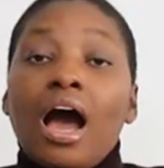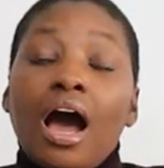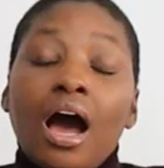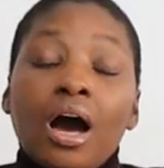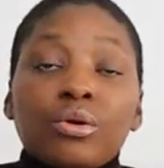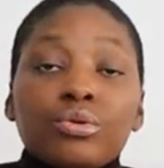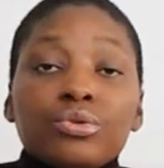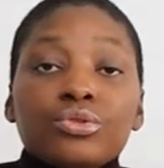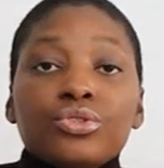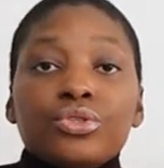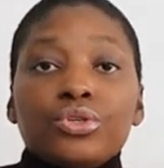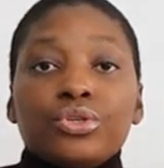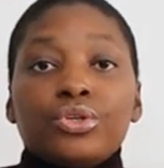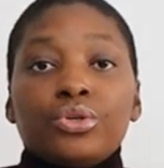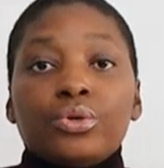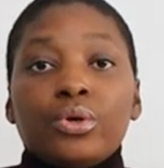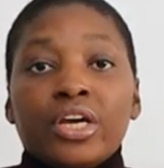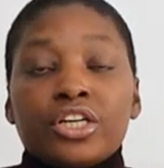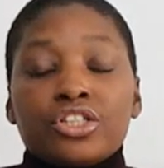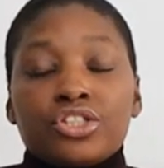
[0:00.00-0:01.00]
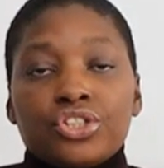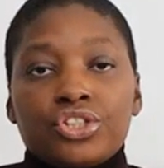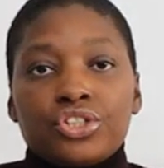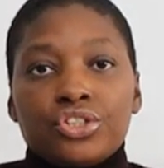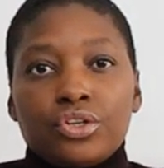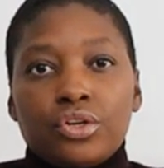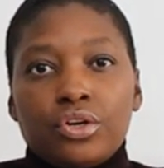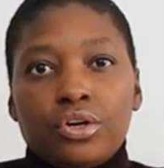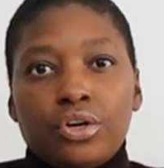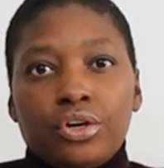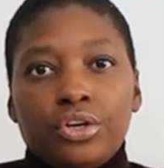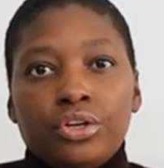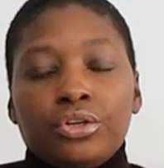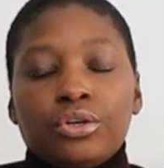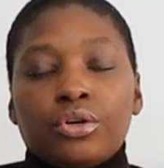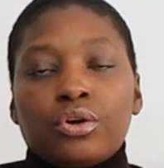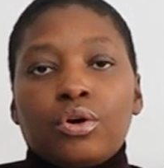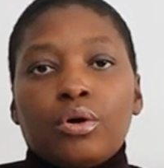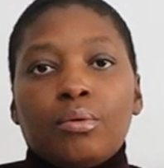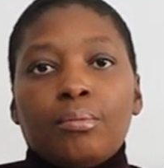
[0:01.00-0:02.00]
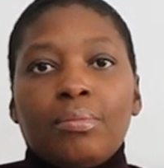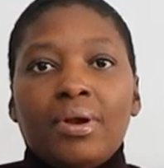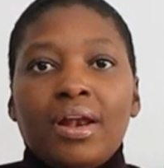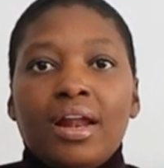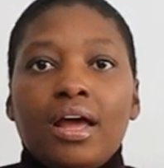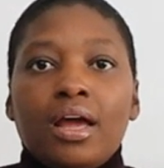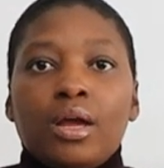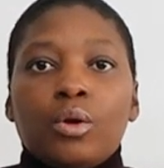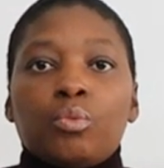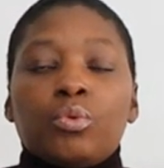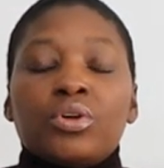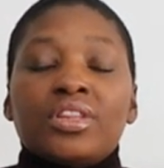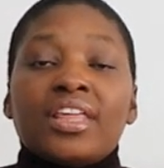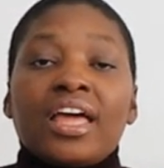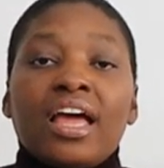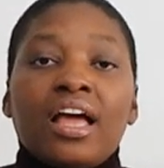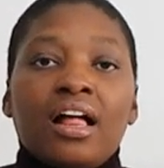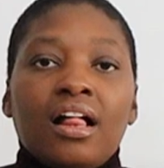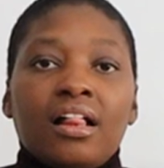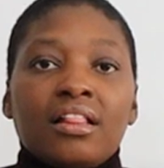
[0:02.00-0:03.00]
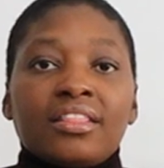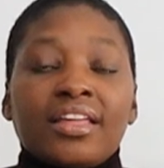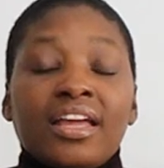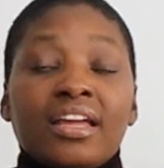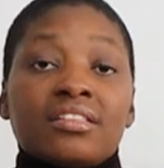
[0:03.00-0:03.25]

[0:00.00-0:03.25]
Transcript: How do you ensure you comply with health